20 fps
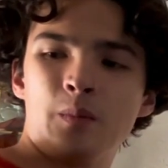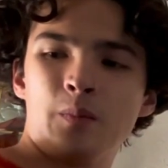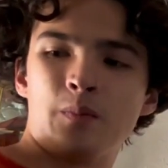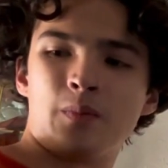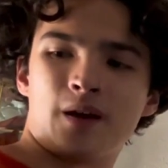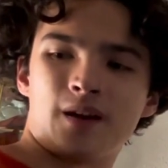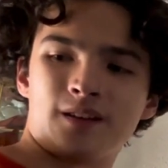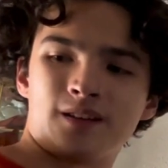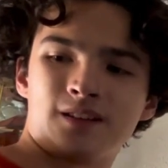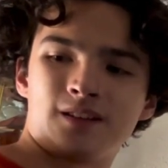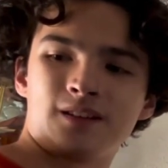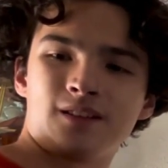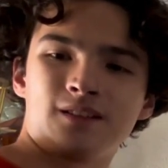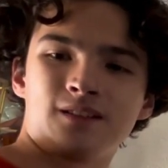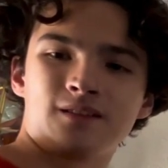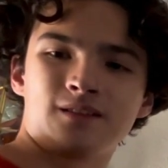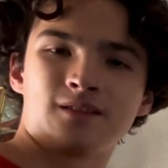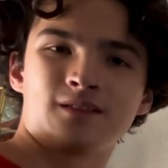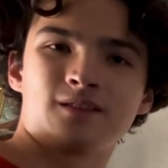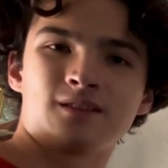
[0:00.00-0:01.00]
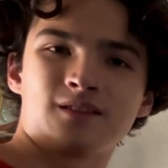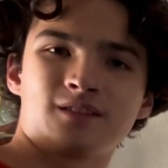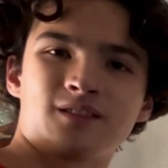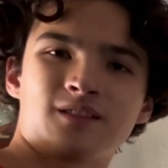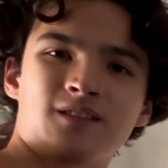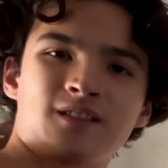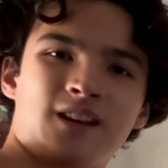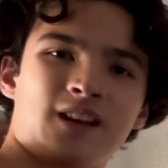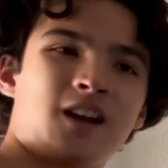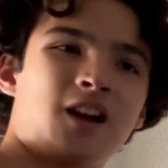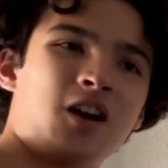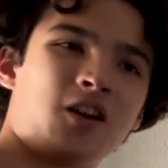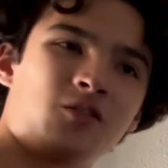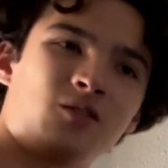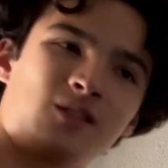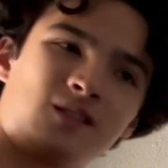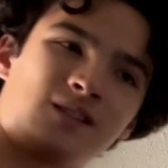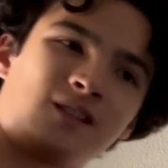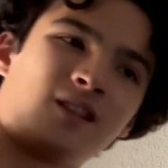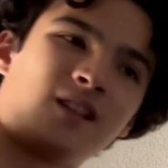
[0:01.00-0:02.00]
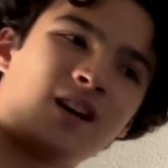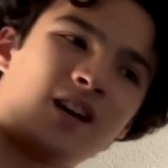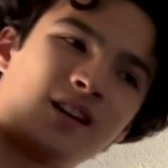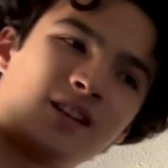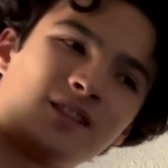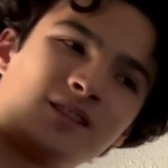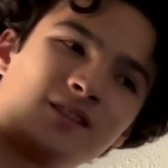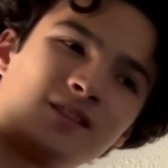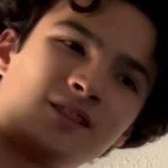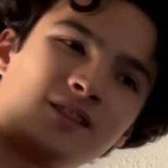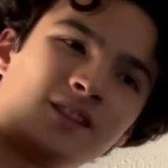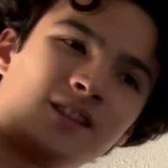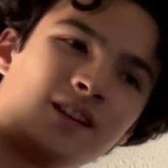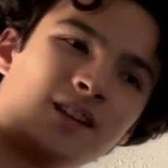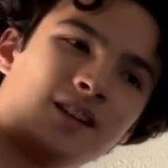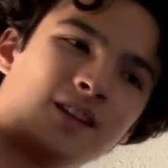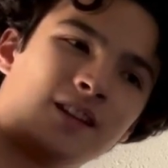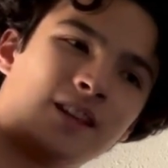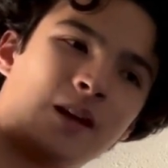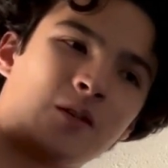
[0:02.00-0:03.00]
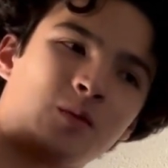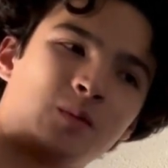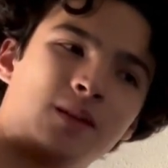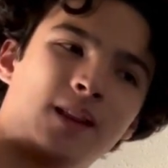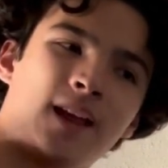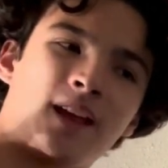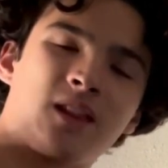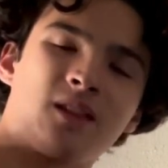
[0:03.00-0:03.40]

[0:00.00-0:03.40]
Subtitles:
but 100 is a lot, and that would be